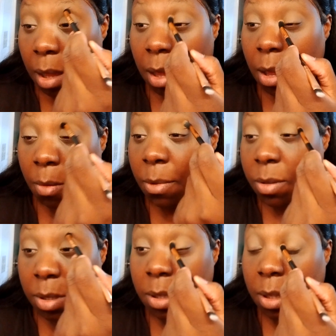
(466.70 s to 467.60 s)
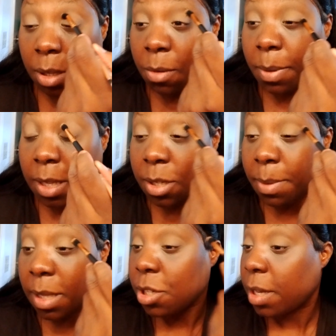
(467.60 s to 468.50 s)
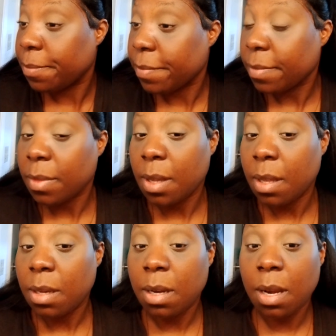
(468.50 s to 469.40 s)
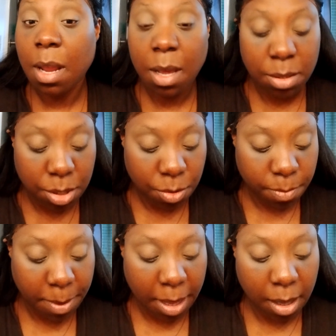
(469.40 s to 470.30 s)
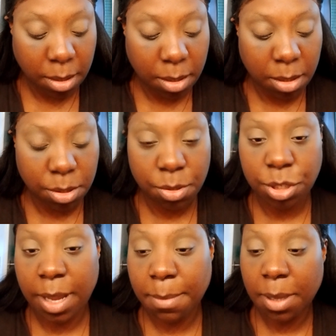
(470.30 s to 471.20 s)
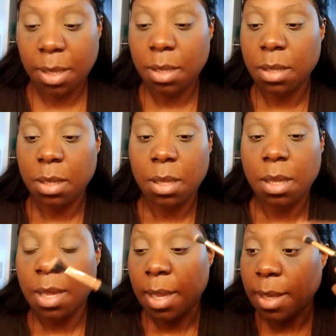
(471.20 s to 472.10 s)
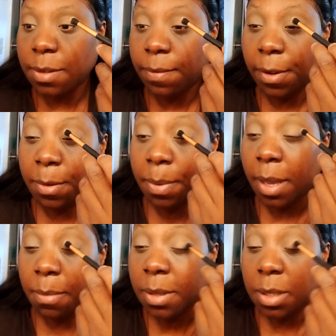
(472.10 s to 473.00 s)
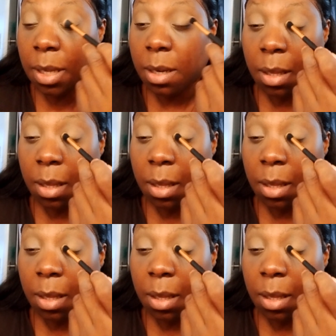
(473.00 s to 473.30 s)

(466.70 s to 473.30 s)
Almost a little peachy. Not too bad, not too shabby. It's very pigmented.